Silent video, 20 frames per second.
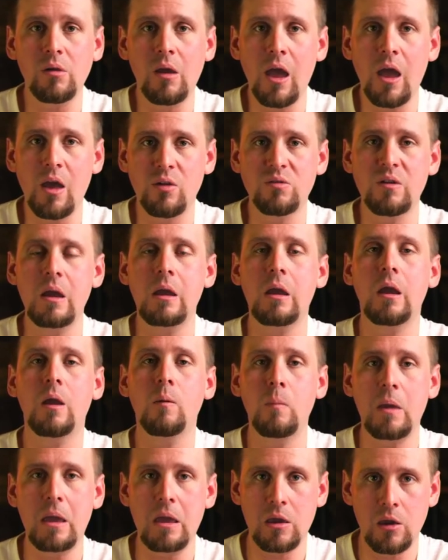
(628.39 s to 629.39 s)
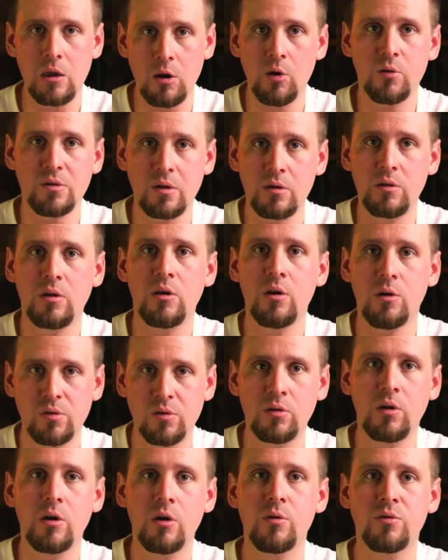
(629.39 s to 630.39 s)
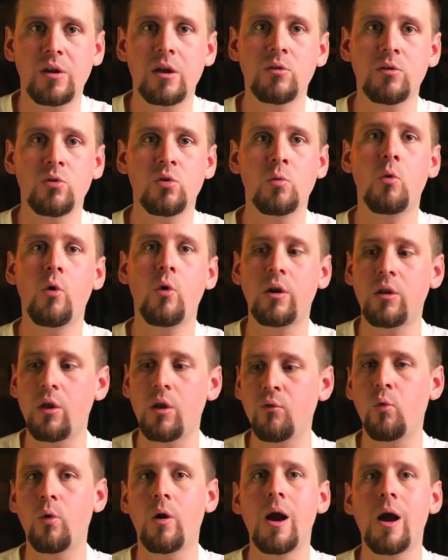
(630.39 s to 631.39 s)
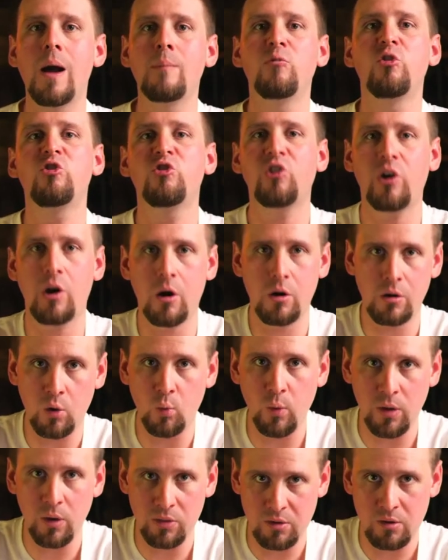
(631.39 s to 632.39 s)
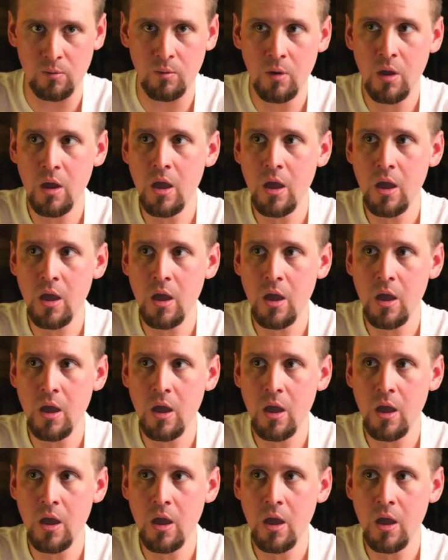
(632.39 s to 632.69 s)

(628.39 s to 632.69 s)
has taken me years and years and years to get to the point of where I'm just sharing it with you.